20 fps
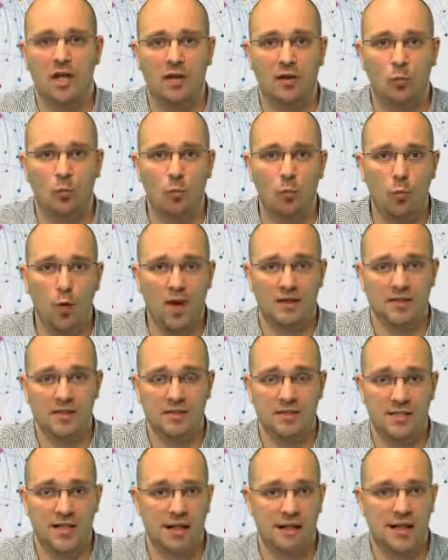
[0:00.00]

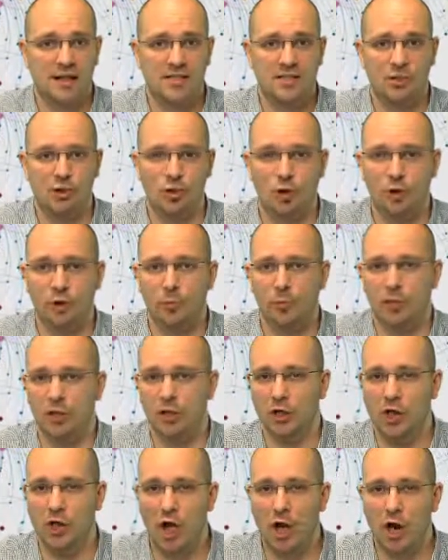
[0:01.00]
wins? Is it going to be the
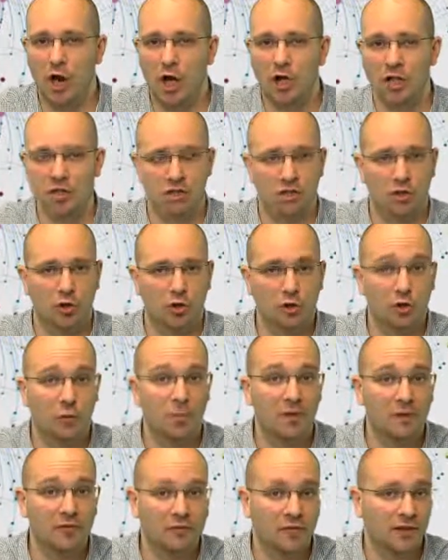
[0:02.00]
guard, is it going to be
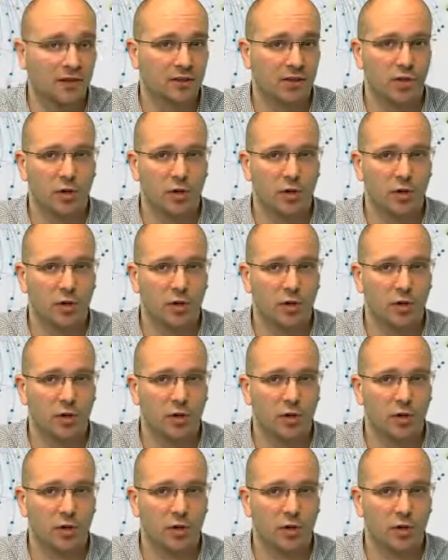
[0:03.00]
the filter,